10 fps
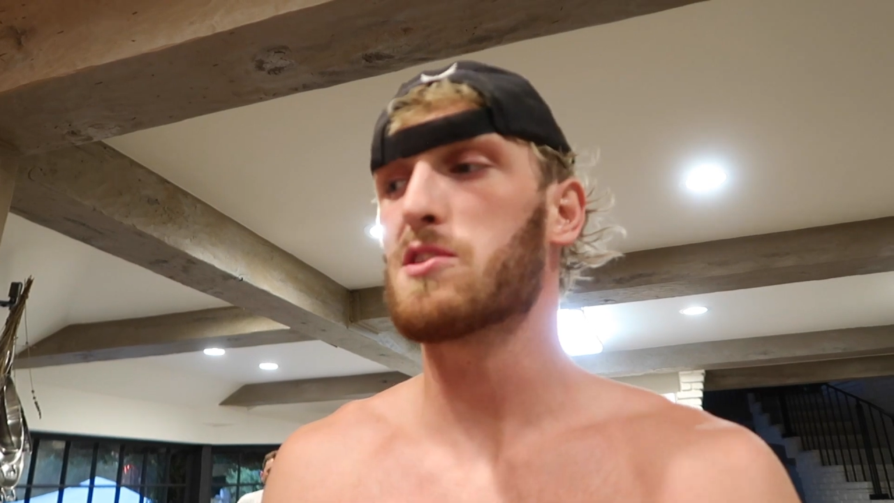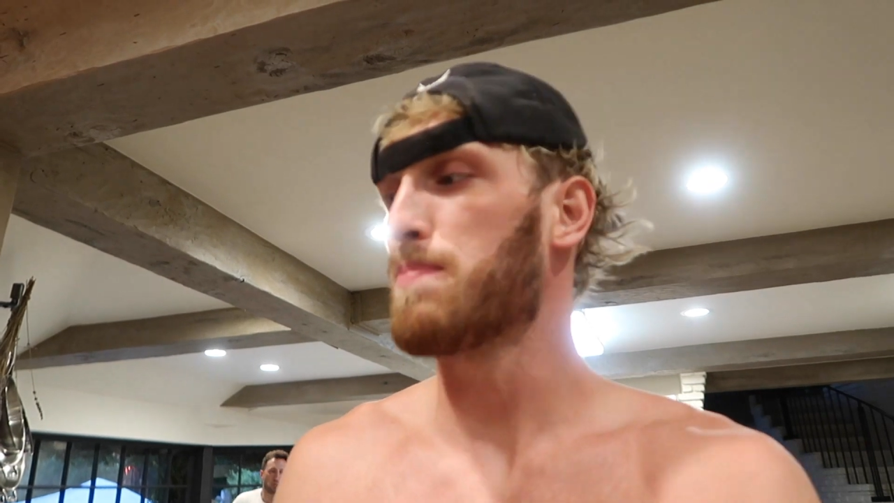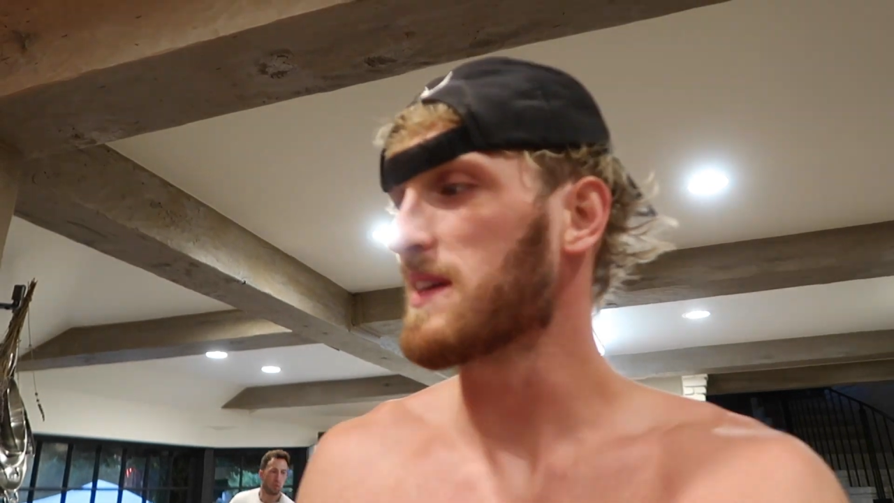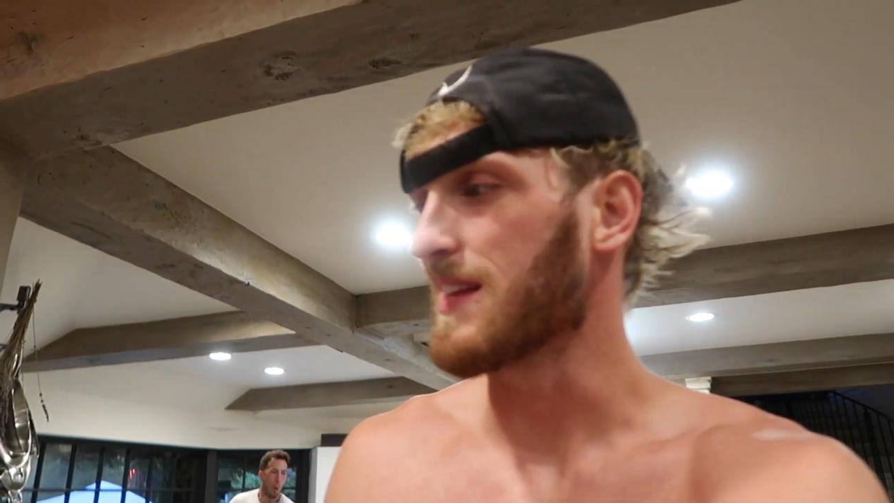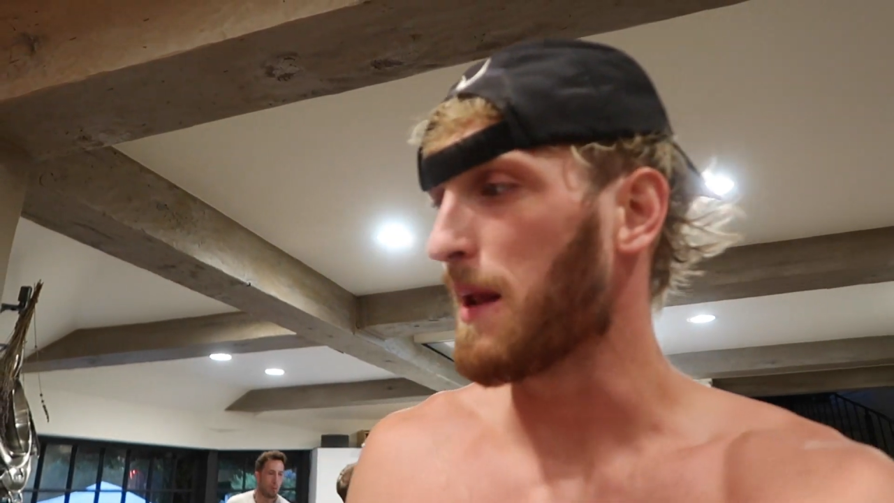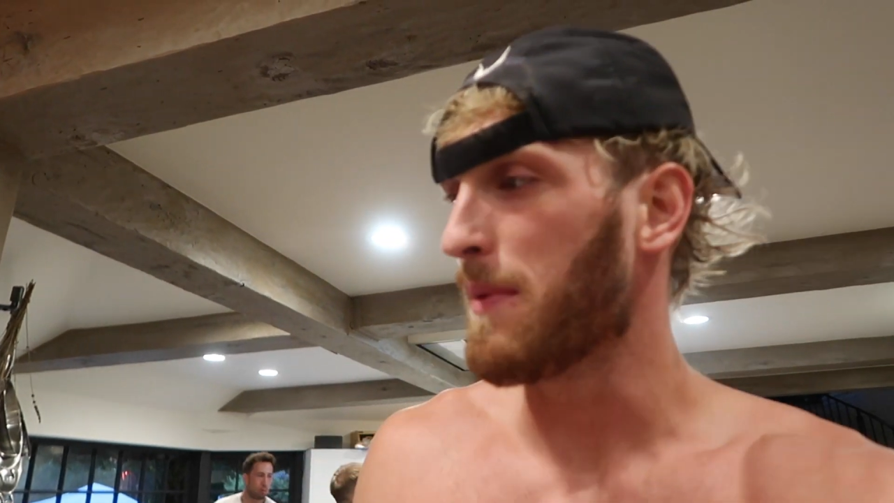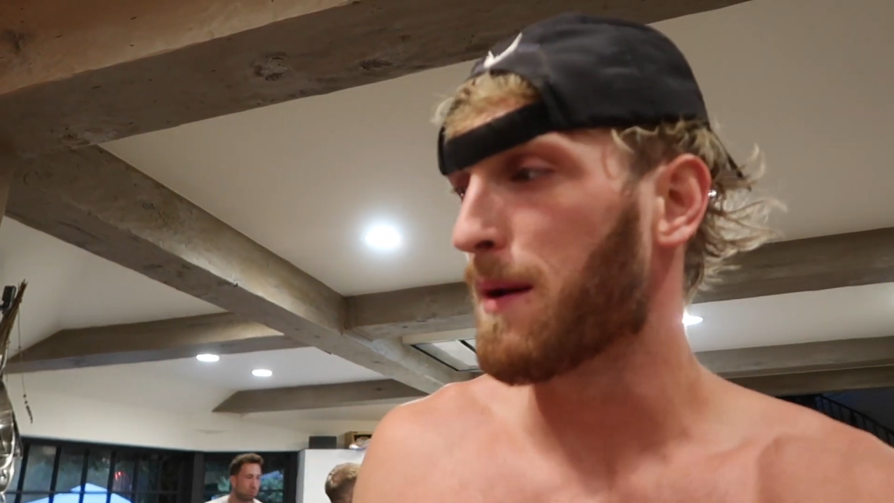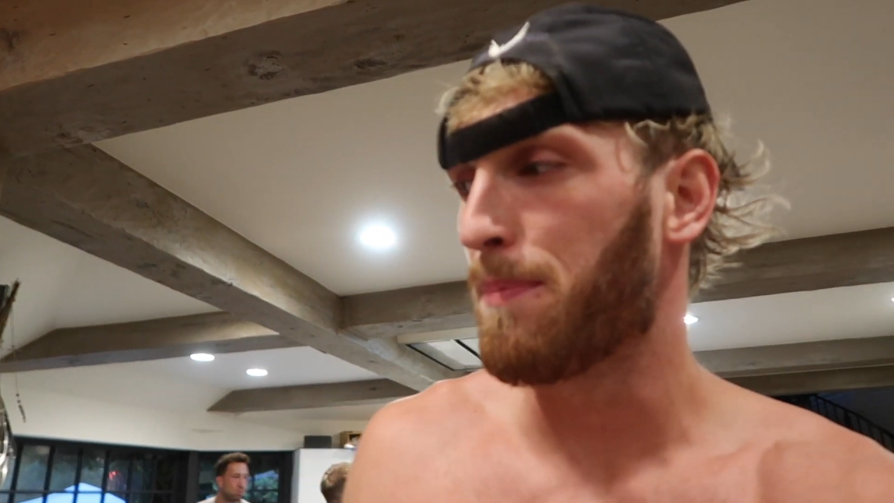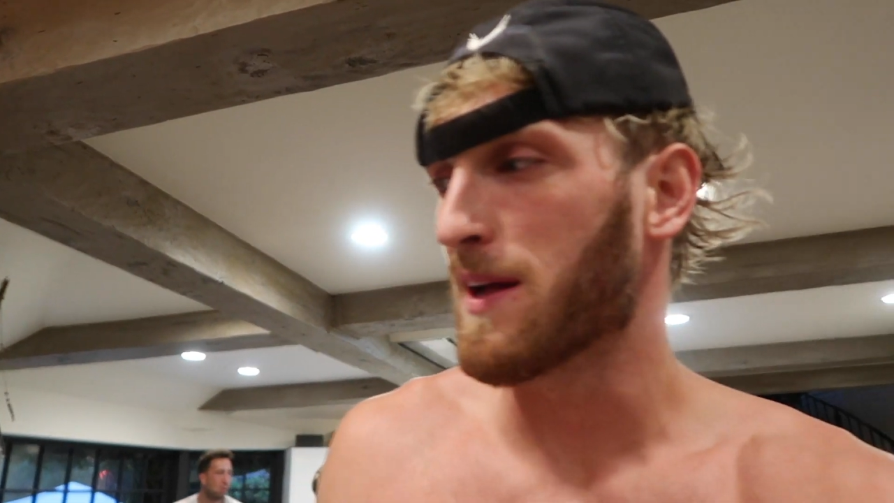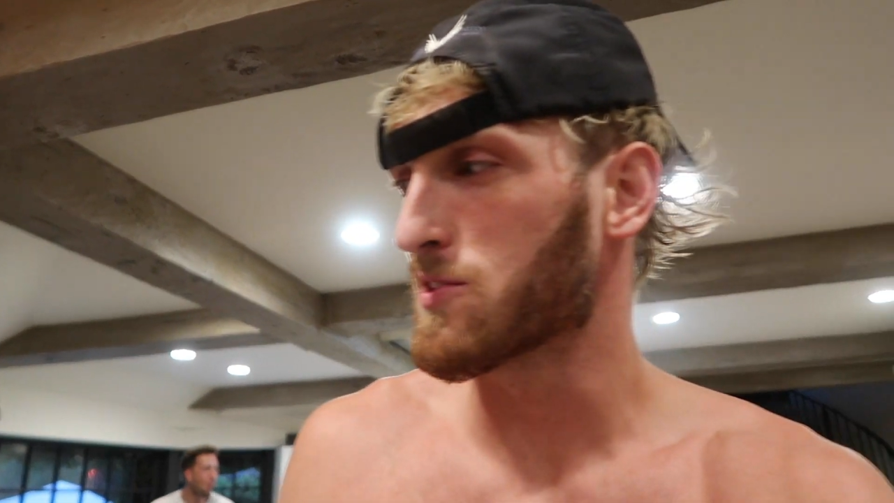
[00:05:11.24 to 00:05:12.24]
just pissed that I
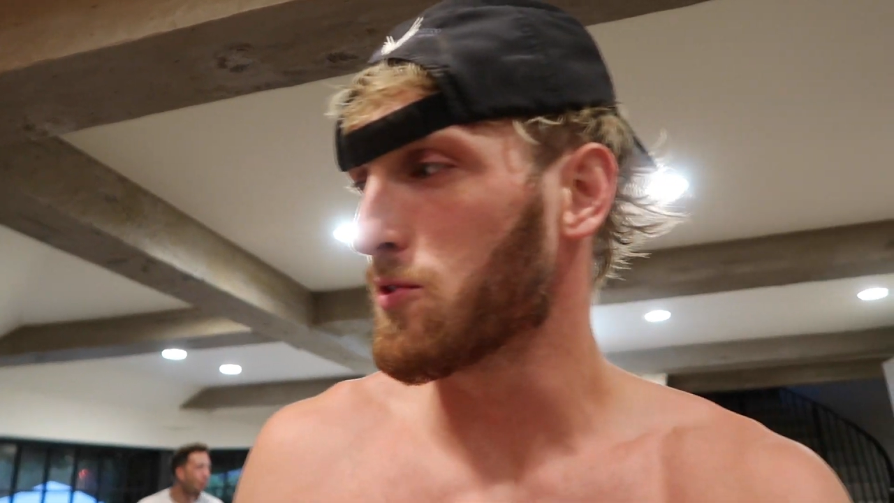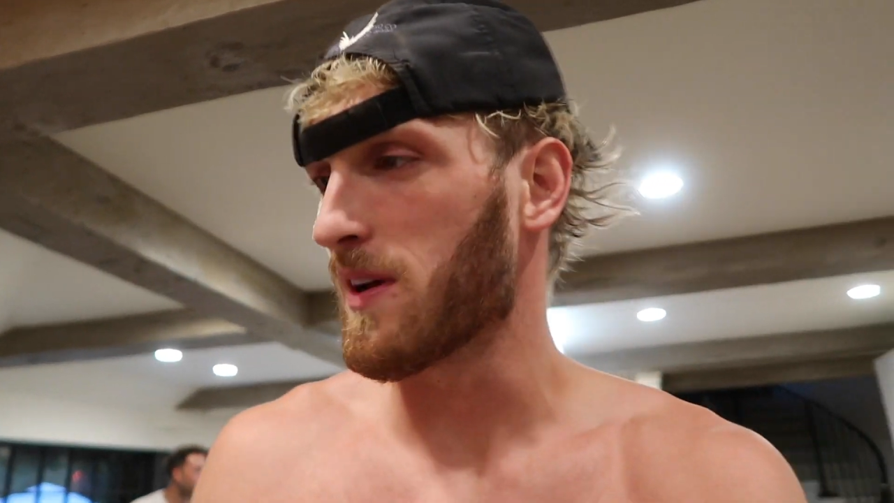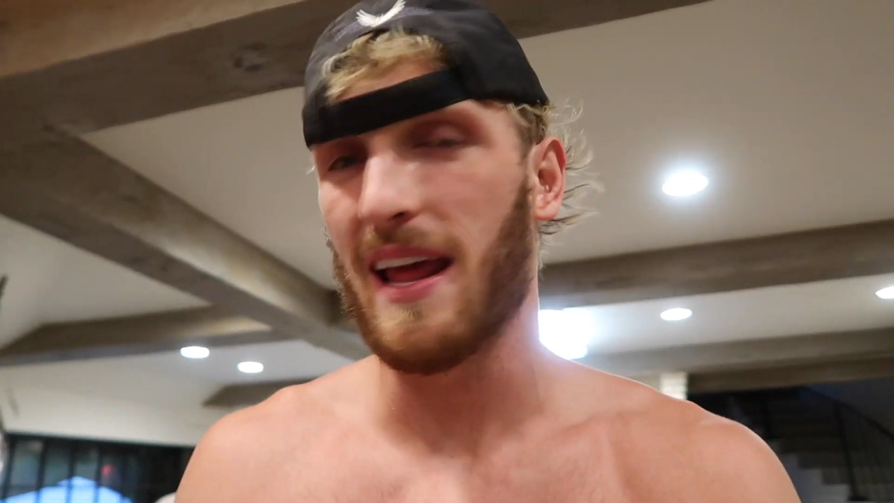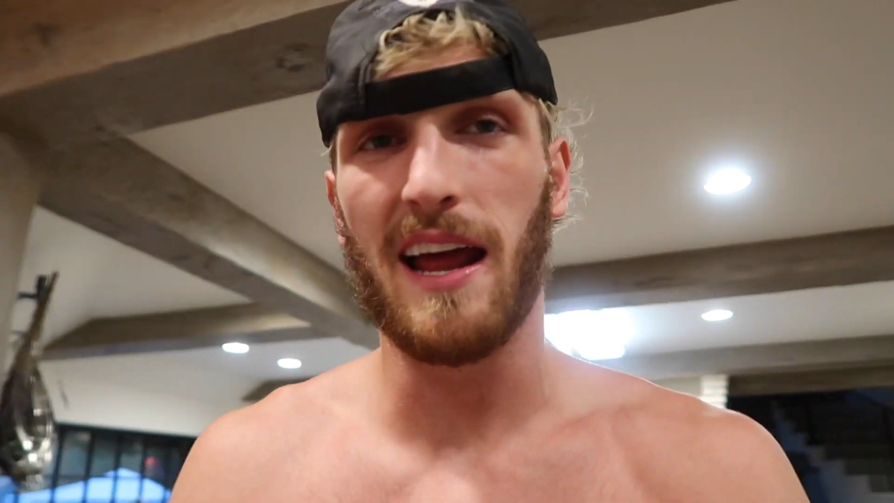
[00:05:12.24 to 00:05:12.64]
made a pencil and